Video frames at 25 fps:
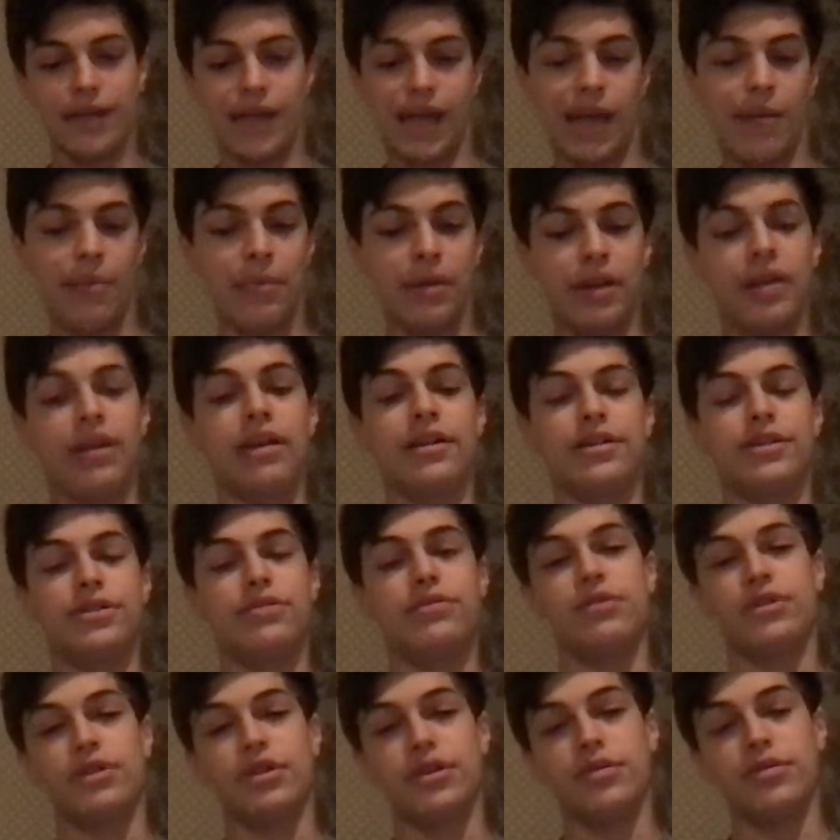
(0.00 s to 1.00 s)
I mean, I guess
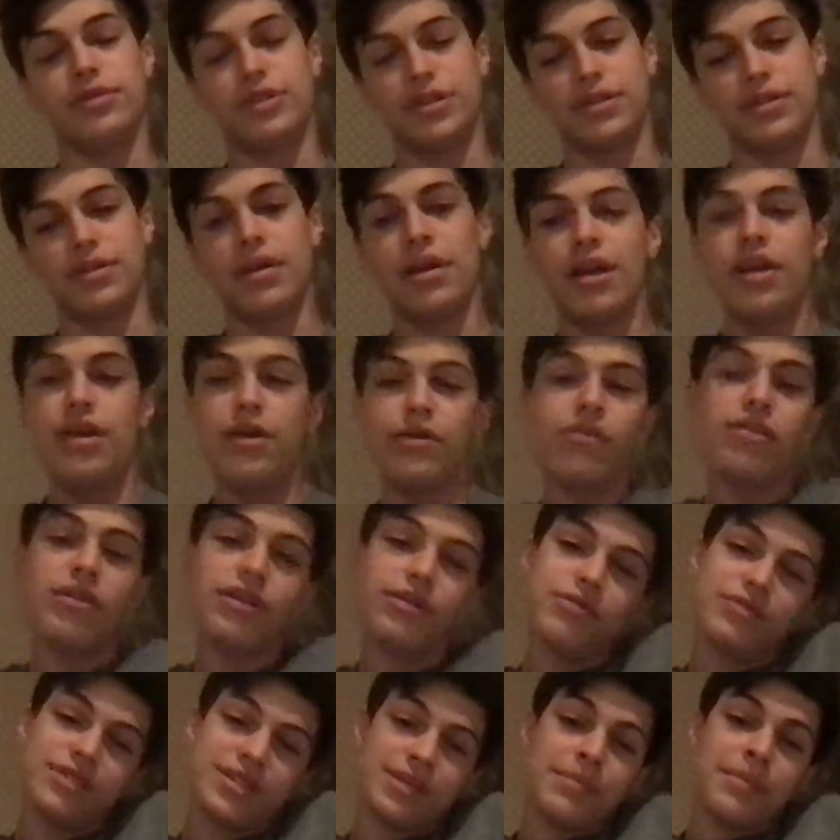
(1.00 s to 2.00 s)
you can use him. You can
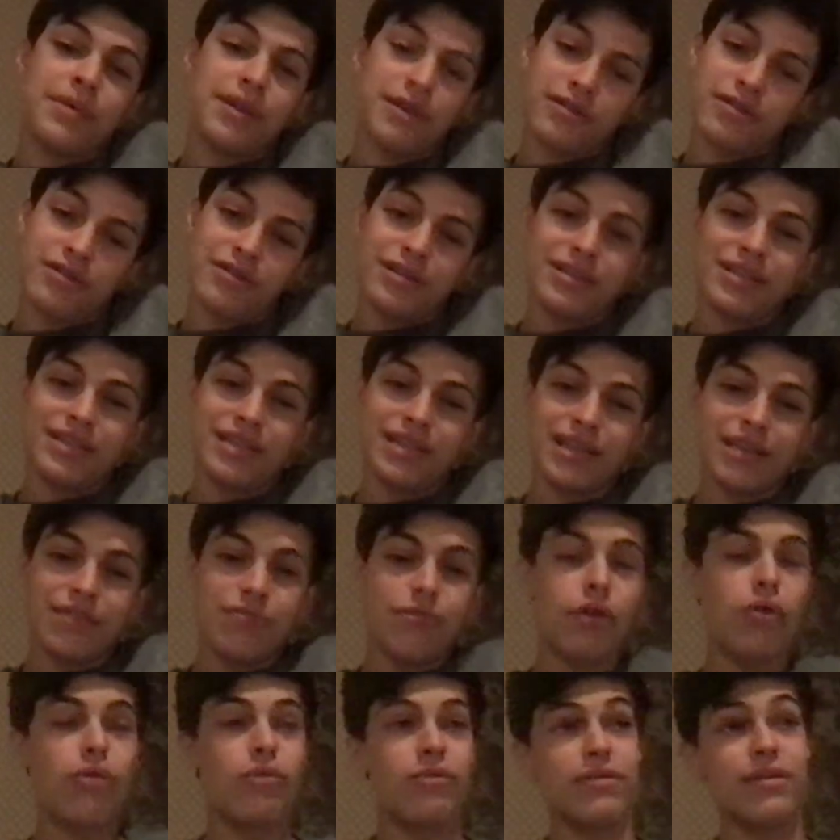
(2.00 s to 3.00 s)
use him here because
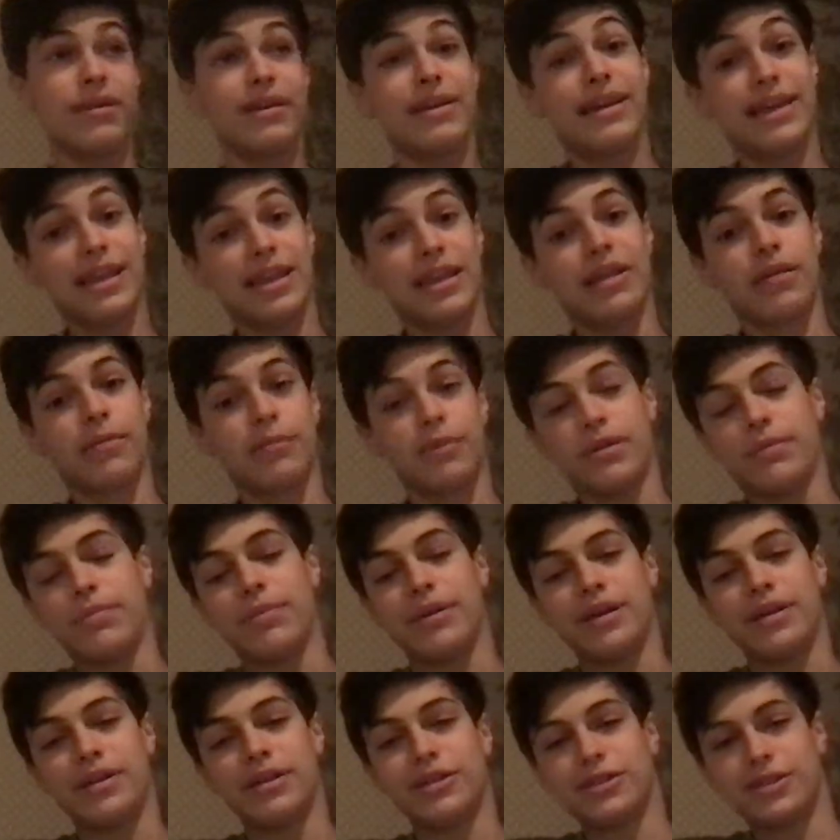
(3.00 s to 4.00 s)
you don't need him to
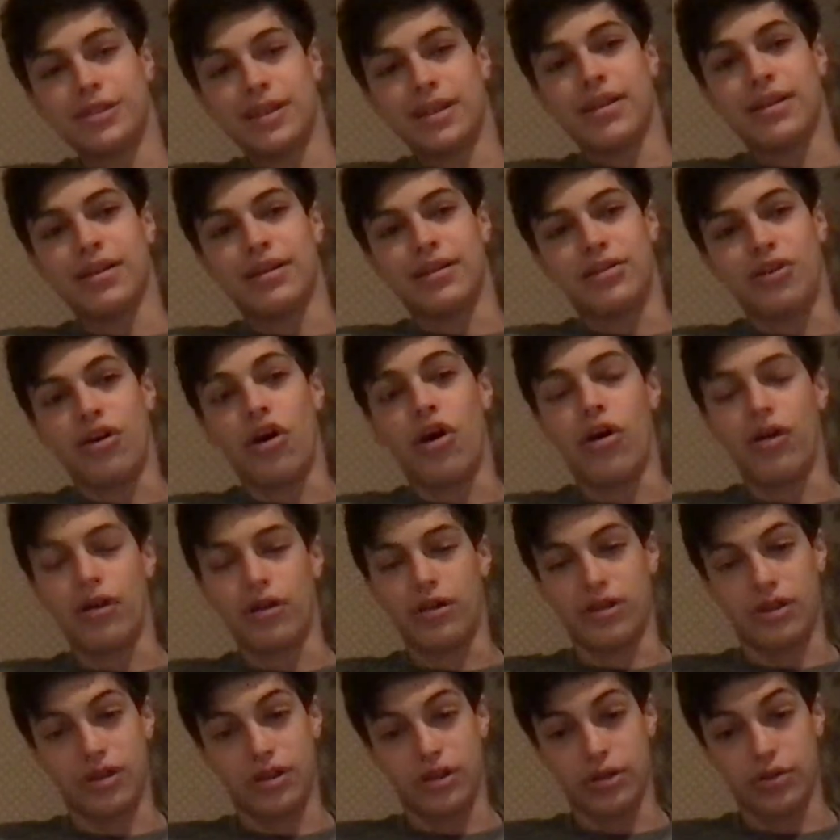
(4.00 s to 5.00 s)
pitch in
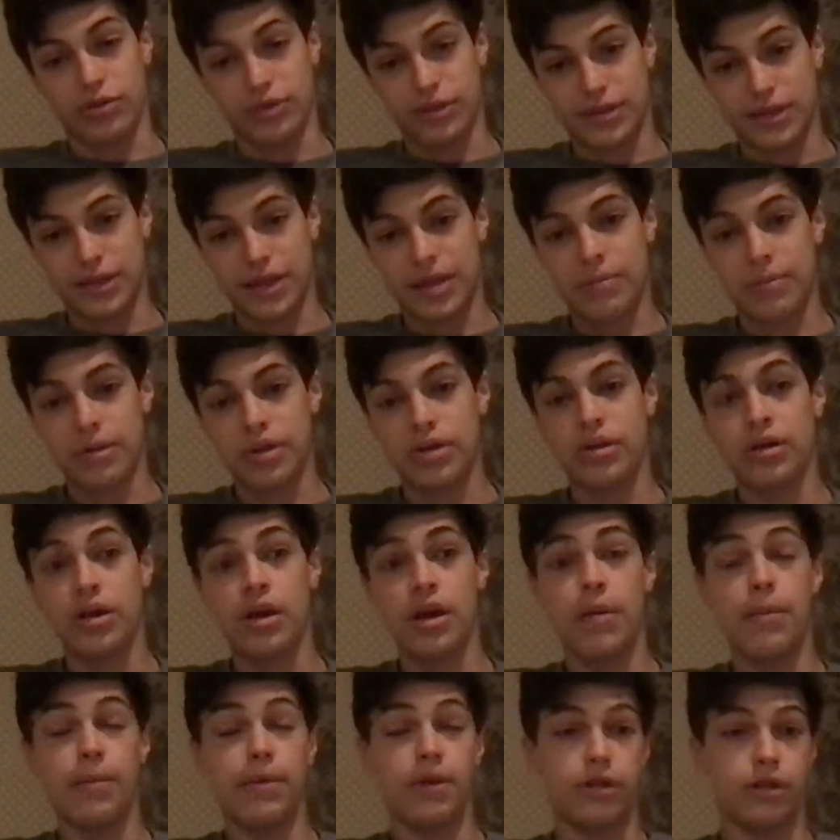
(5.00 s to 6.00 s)
a close game here.
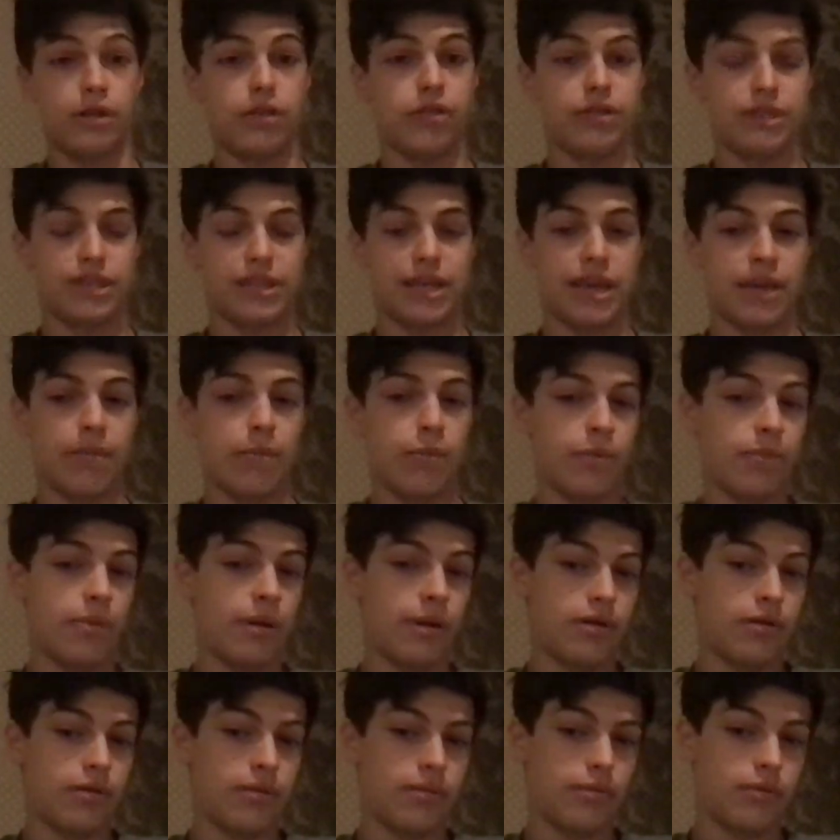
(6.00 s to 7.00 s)
In a close game, we
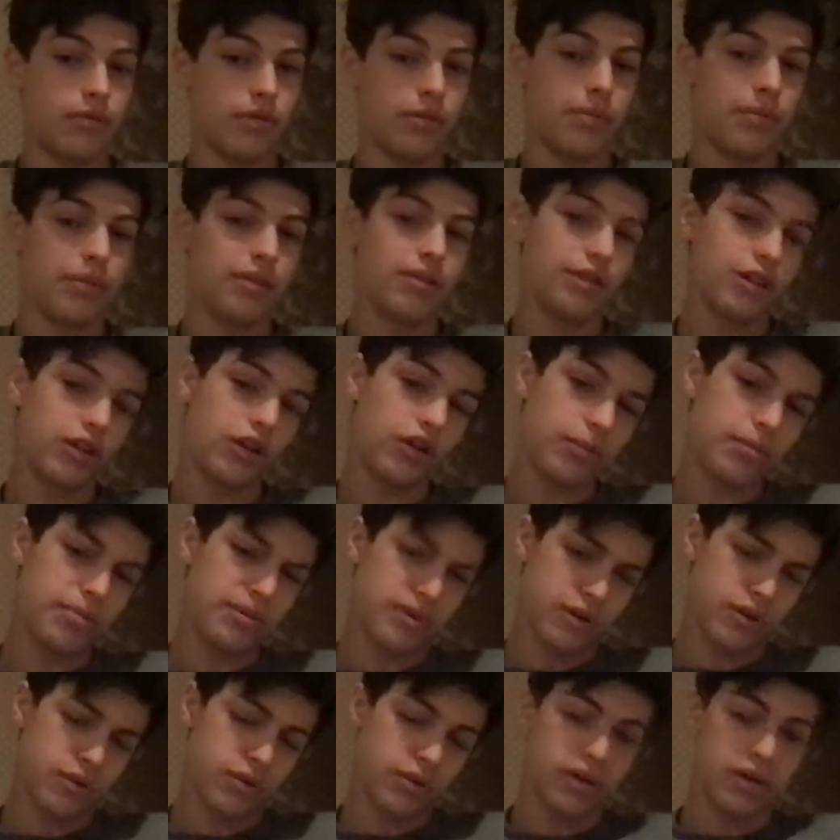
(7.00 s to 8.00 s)
better pull him a little
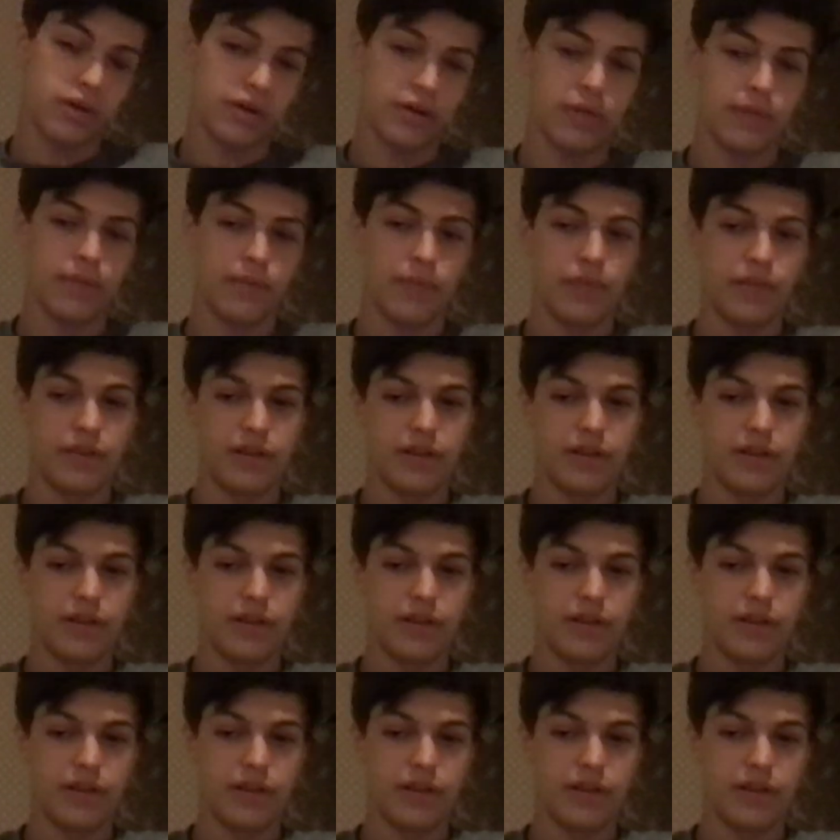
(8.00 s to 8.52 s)
bit quicker.